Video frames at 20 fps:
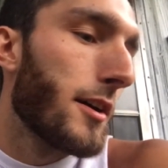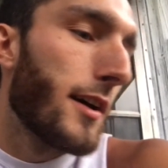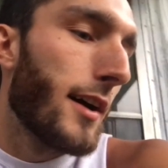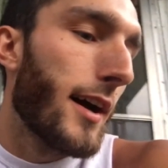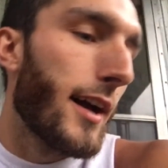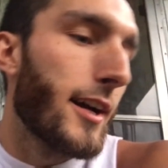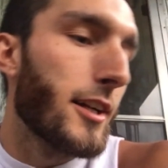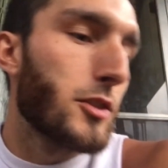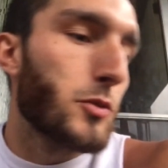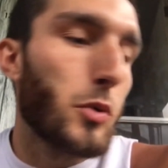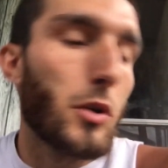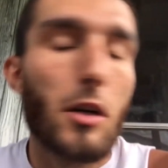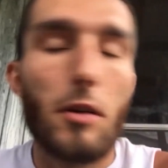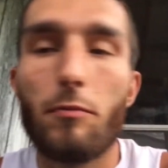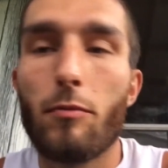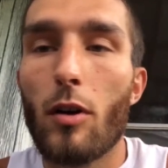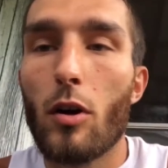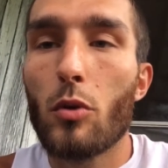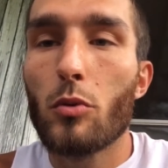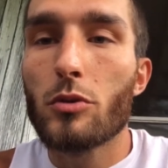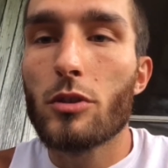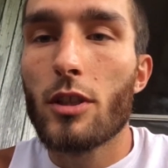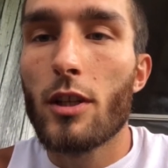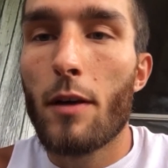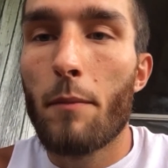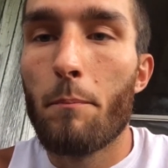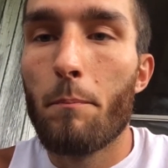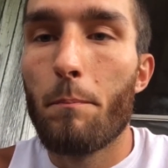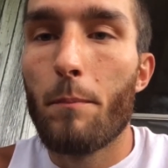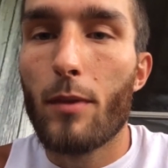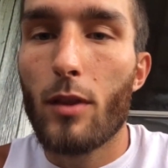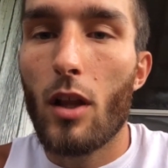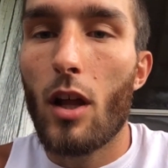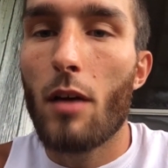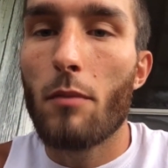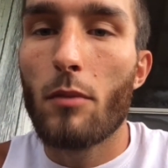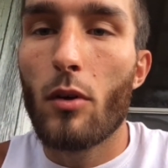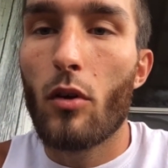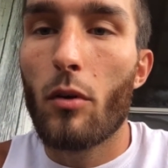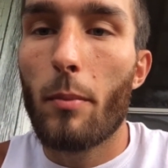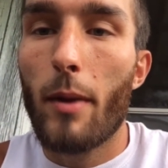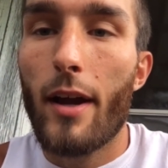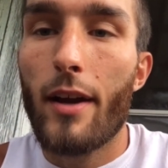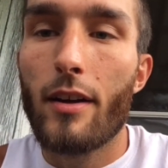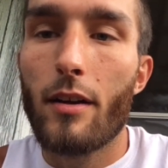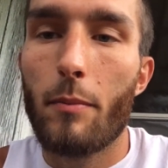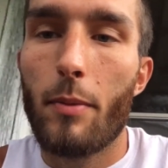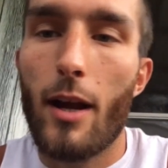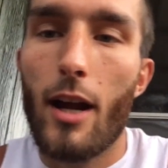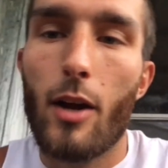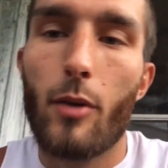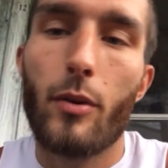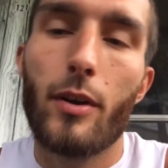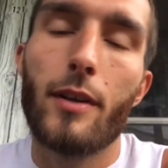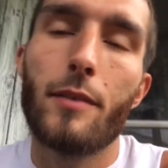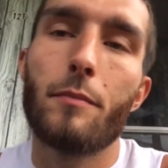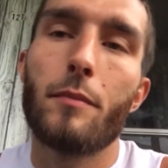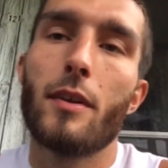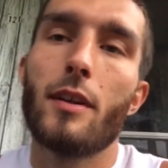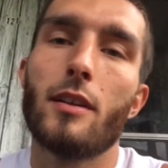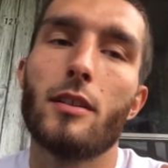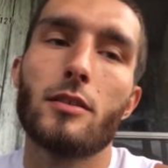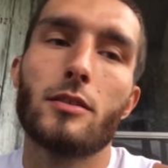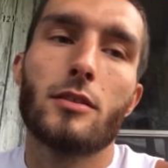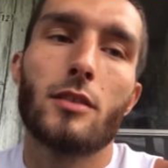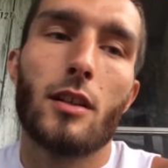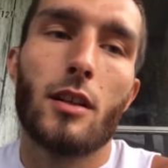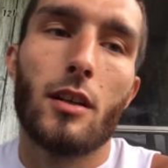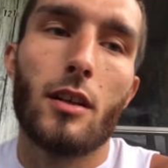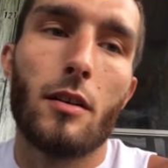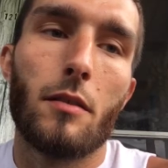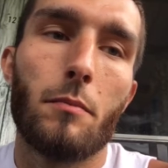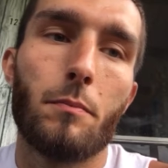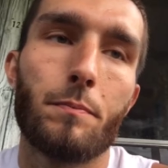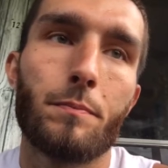12-volt lawnmower battery to power it. It's the